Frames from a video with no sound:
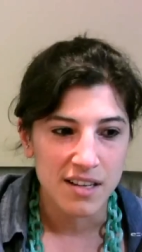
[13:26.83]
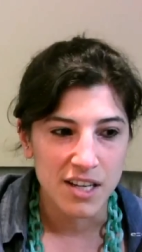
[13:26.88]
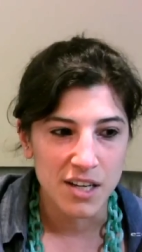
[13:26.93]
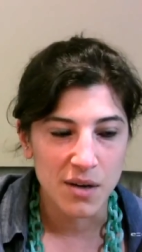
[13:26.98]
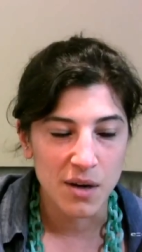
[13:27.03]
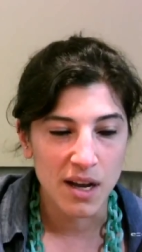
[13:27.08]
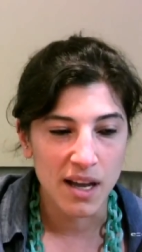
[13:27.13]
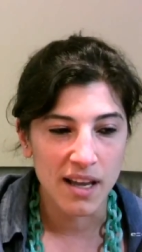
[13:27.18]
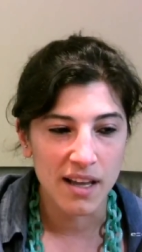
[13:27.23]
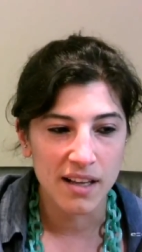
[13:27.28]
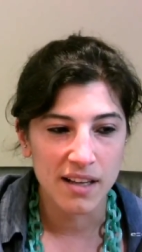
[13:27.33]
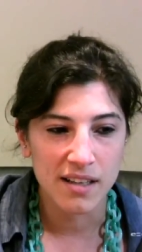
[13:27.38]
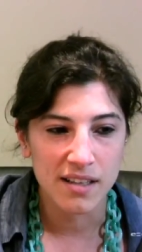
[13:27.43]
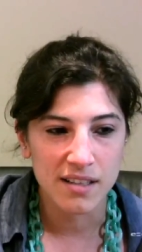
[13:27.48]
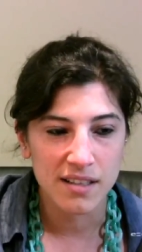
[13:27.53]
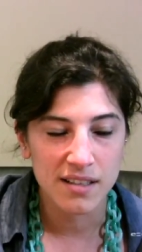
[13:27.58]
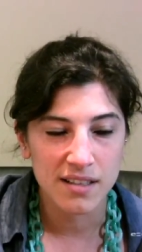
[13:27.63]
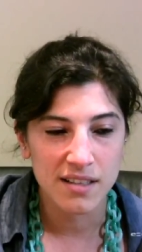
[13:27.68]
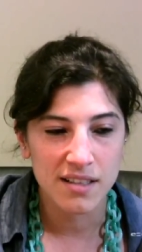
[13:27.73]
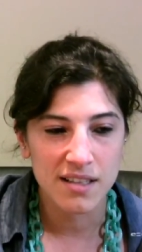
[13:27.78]

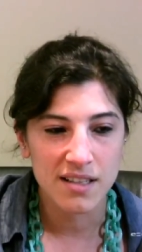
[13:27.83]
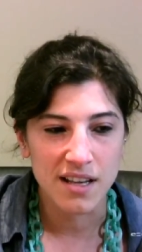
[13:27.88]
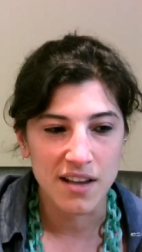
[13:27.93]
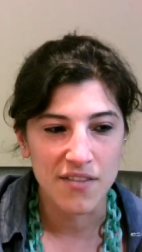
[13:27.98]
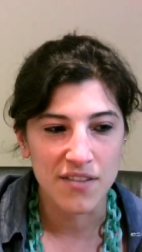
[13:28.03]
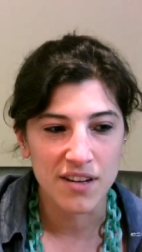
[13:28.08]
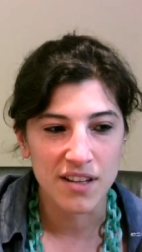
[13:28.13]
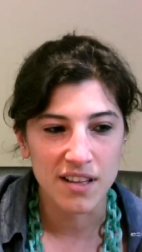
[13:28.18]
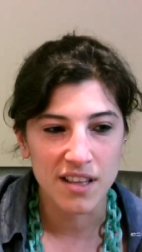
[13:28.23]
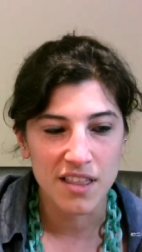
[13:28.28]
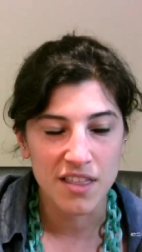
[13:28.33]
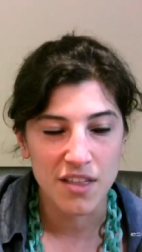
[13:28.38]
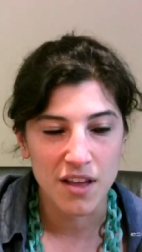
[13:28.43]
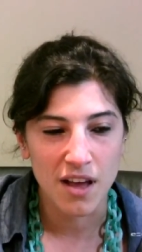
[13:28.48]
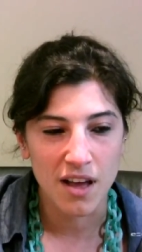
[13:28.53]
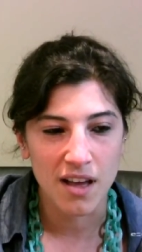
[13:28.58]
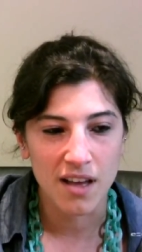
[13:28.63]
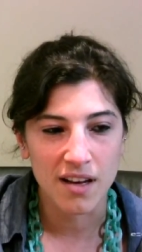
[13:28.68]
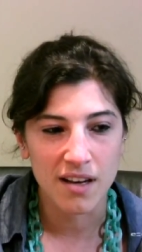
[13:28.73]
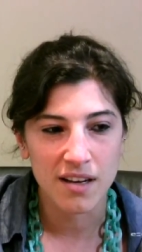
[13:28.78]
I definitely
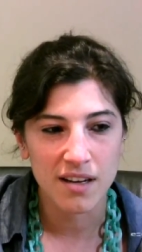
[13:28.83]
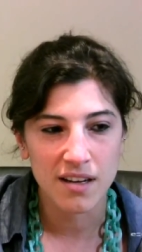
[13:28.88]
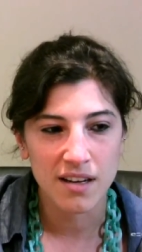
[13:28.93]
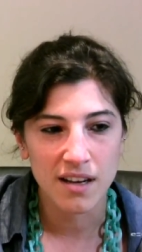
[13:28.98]
thought